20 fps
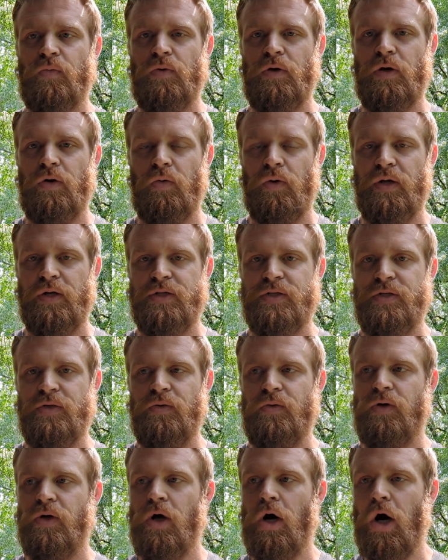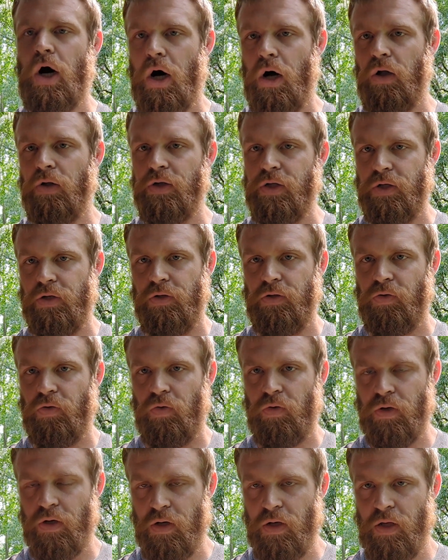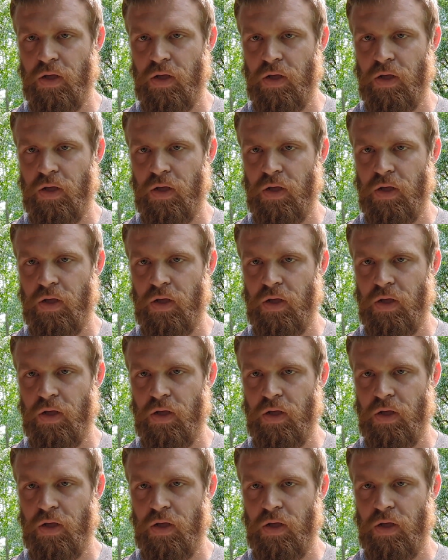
we're going to call you